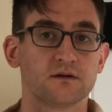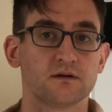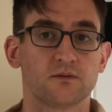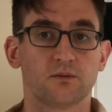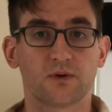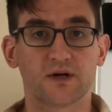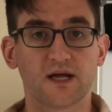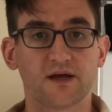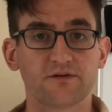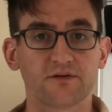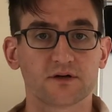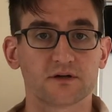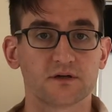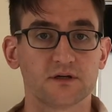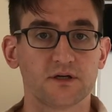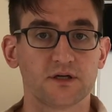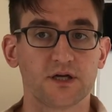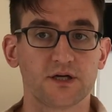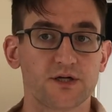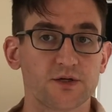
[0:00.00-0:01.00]
Whatever.
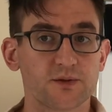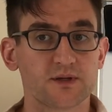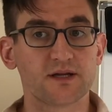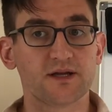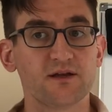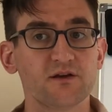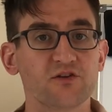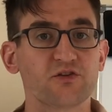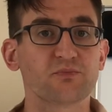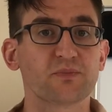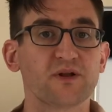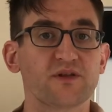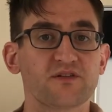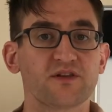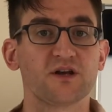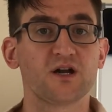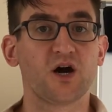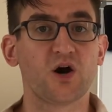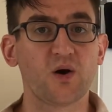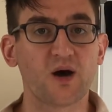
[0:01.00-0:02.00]
You're doing hill sprints
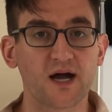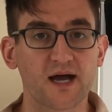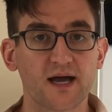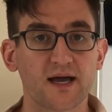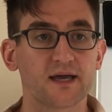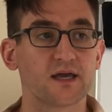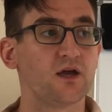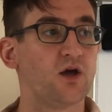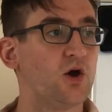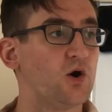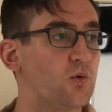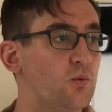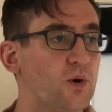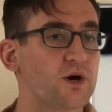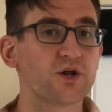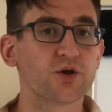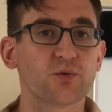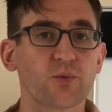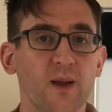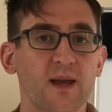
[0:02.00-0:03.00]
in Ojai.
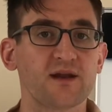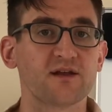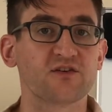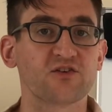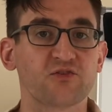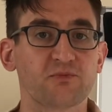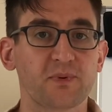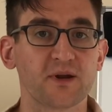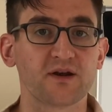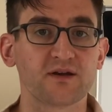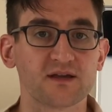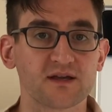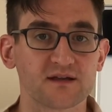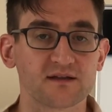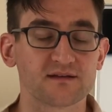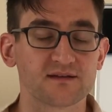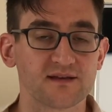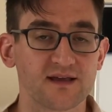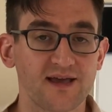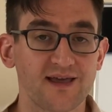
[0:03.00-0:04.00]
What a great
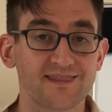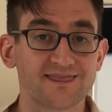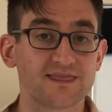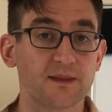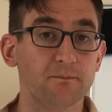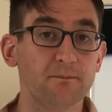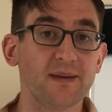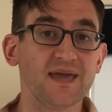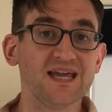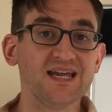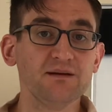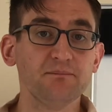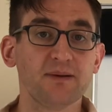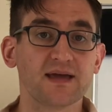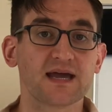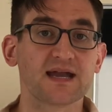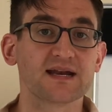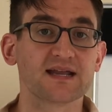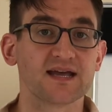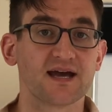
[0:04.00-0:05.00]
experience. The main
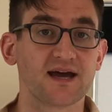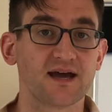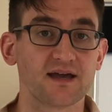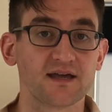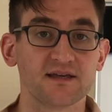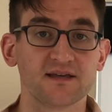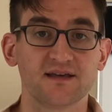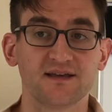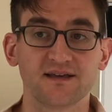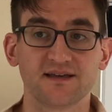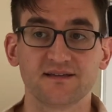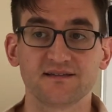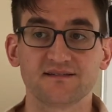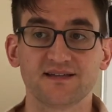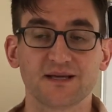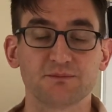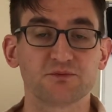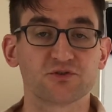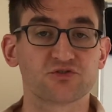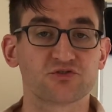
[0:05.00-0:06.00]
bad guy, his
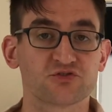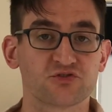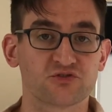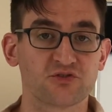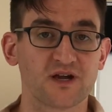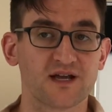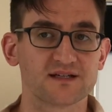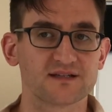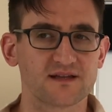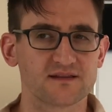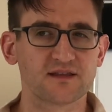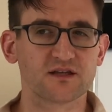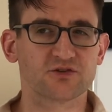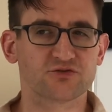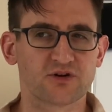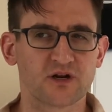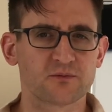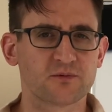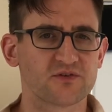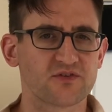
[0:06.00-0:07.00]
name was Trent. I think
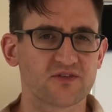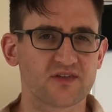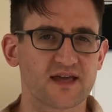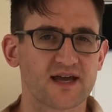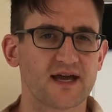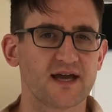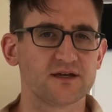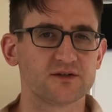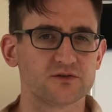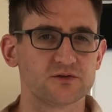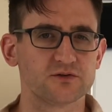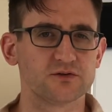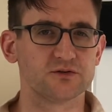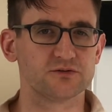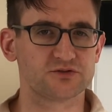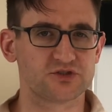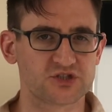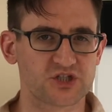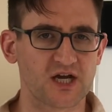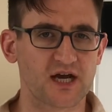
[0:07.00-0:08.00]
Trent was the guy
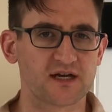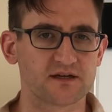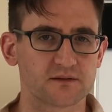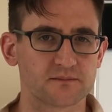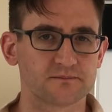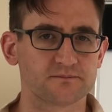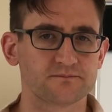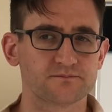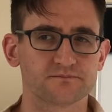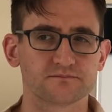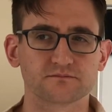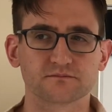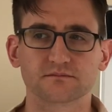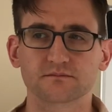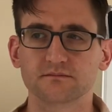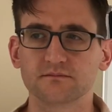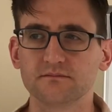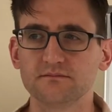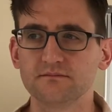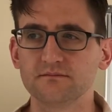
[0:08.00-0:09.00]
who shot him.
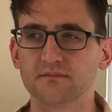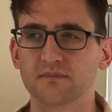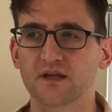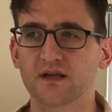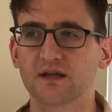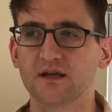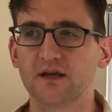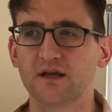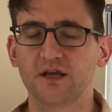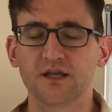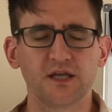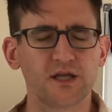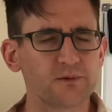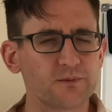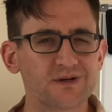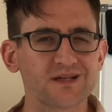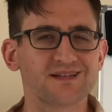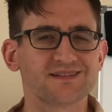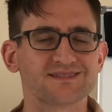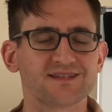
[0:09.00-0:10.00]
You know
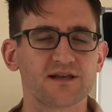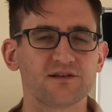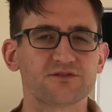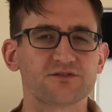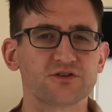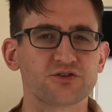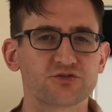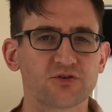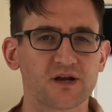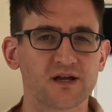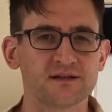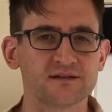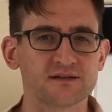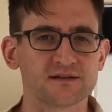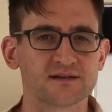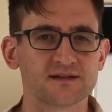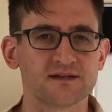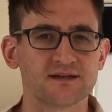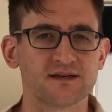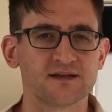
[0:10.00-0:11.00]
what he says to Trent?
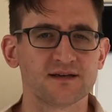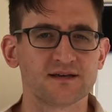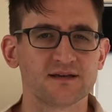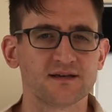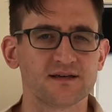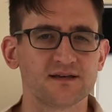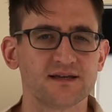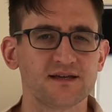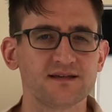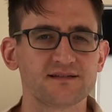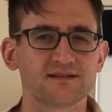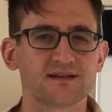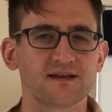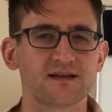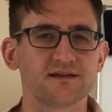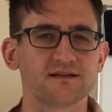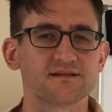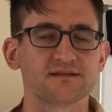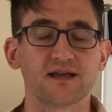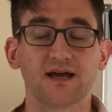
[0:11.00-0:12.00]
He
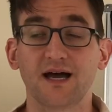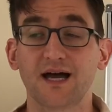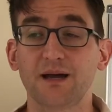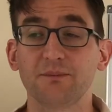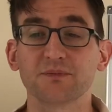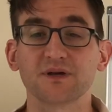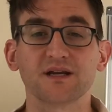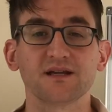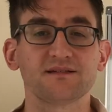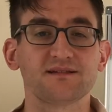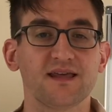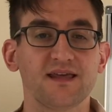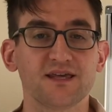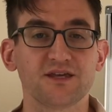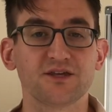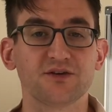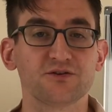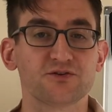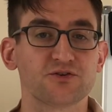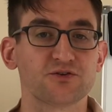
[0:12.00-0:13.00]
says, I'm going to
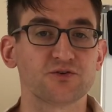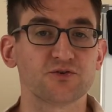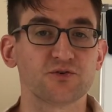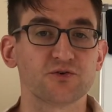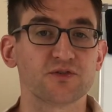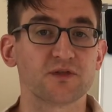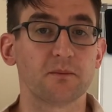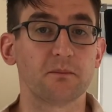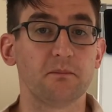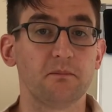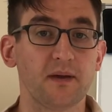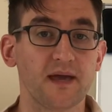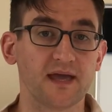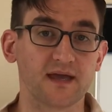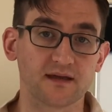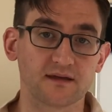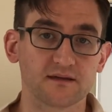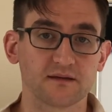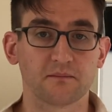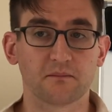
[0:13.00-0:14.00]
take you to the
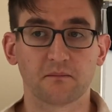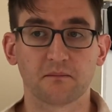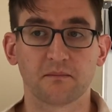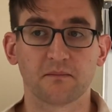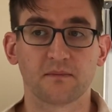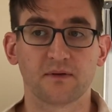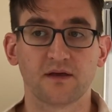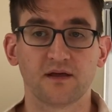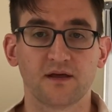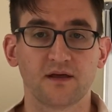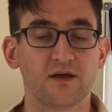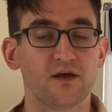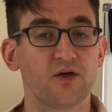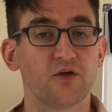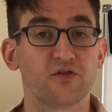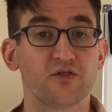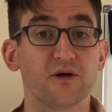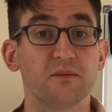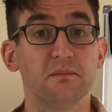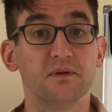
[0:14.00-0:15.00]
bank.
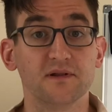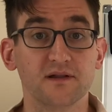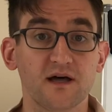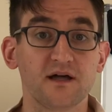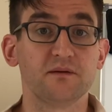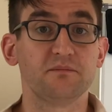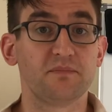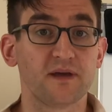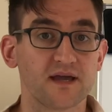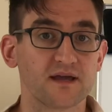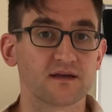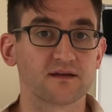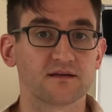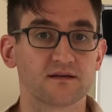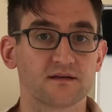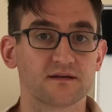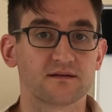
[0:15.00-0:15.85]
The blood bank.